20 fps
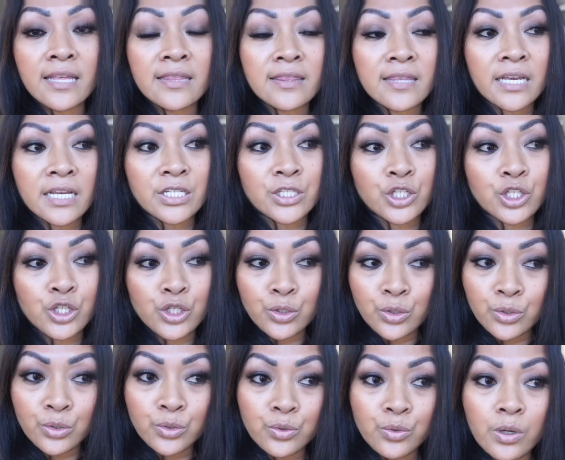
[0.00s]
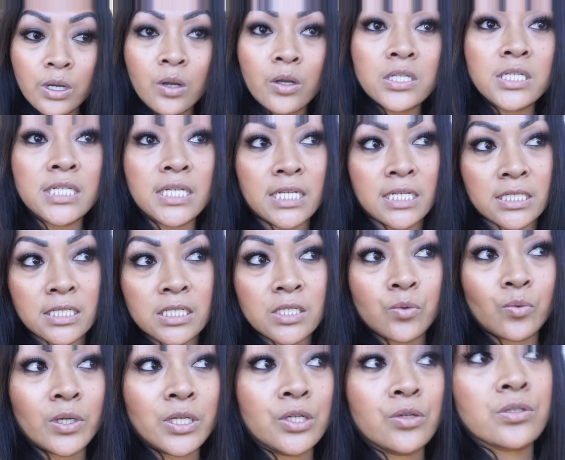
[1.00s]
that they do tint
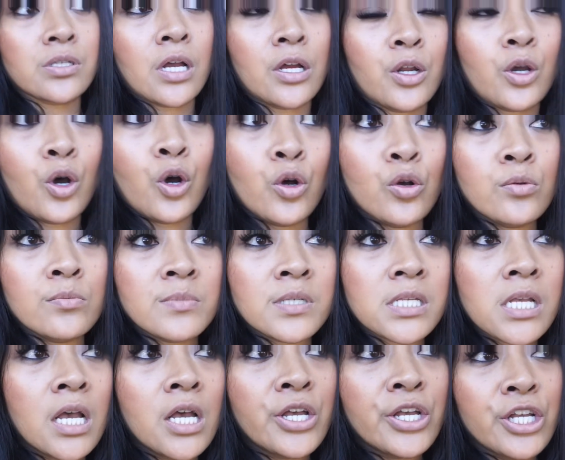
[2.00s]
windows on homes.